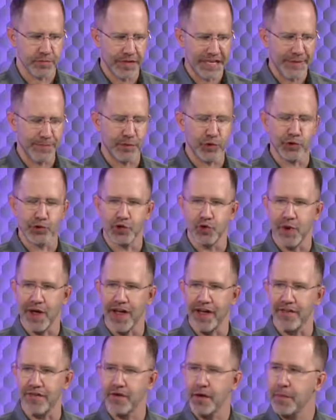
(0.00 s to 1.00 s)
people to
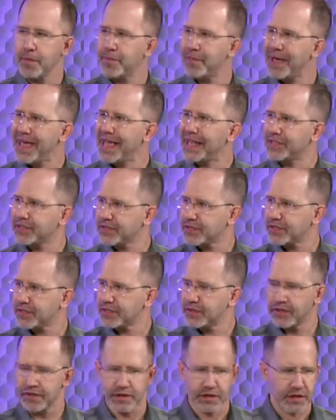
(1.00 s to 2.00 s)
have pets.
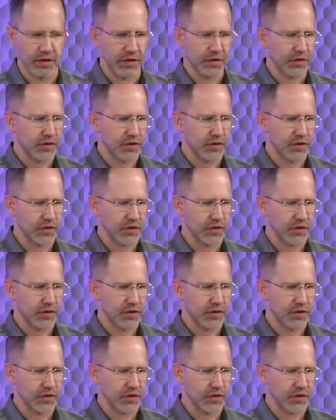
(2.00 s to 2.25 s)
That's right.